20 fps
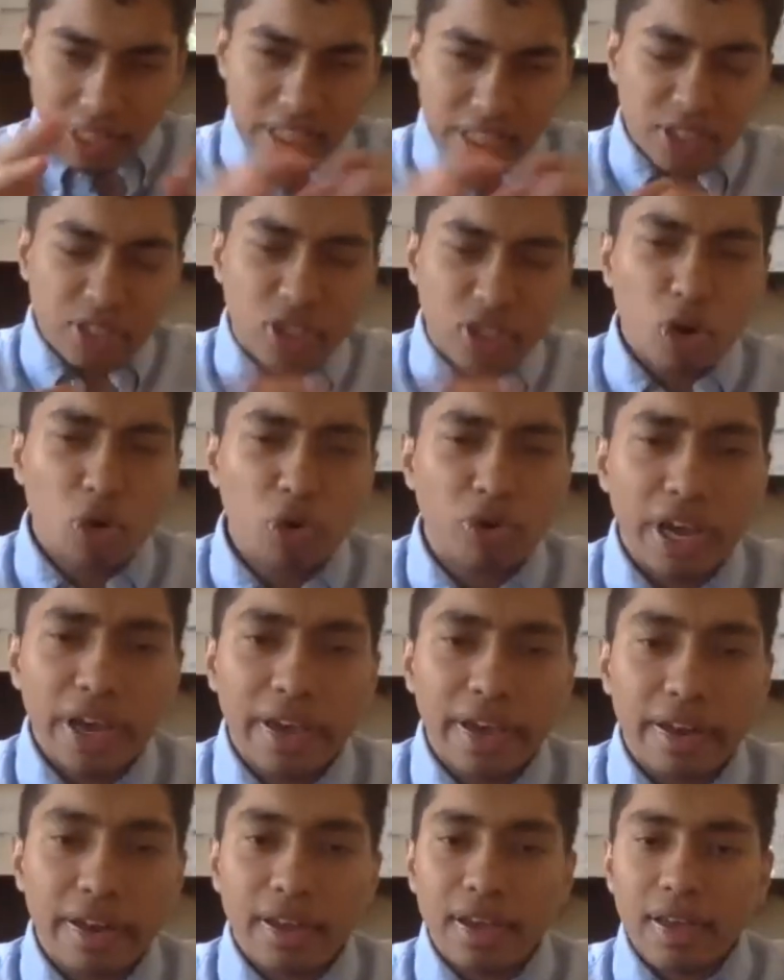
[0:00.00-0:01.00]
is so
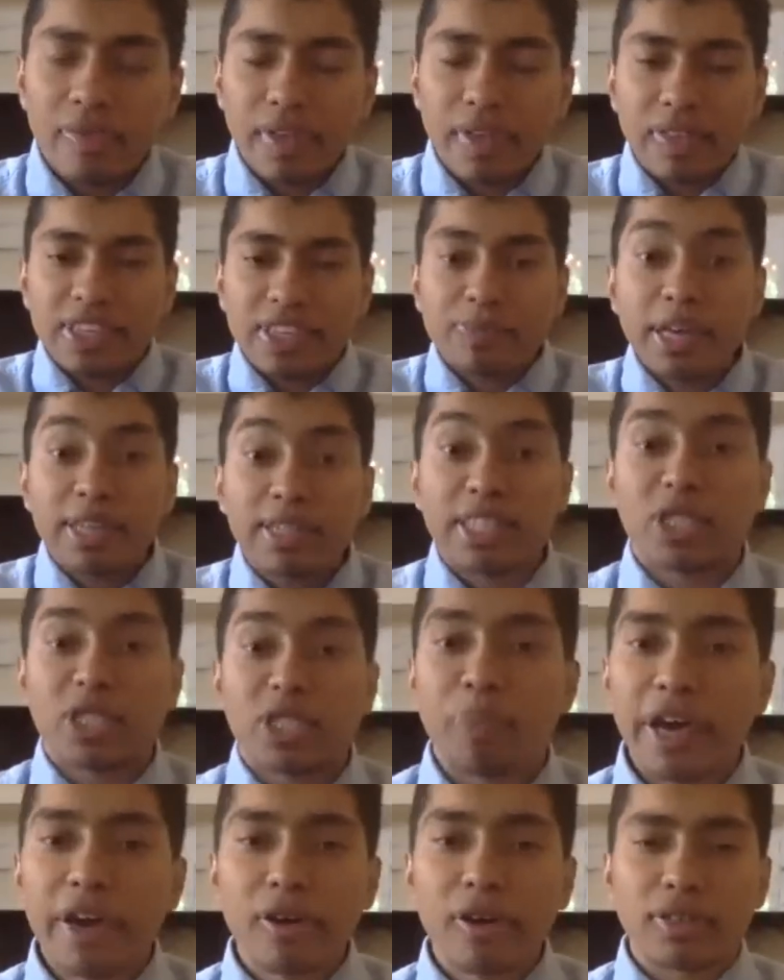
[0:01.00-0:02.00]
dead that this man
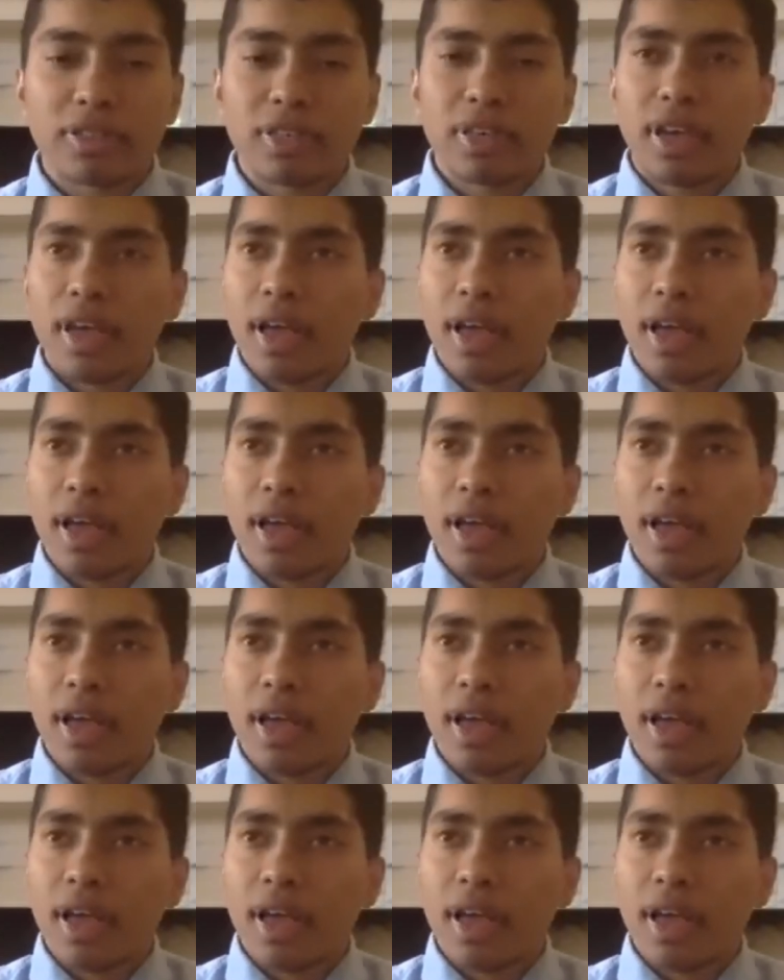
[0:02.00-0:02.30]
despairs.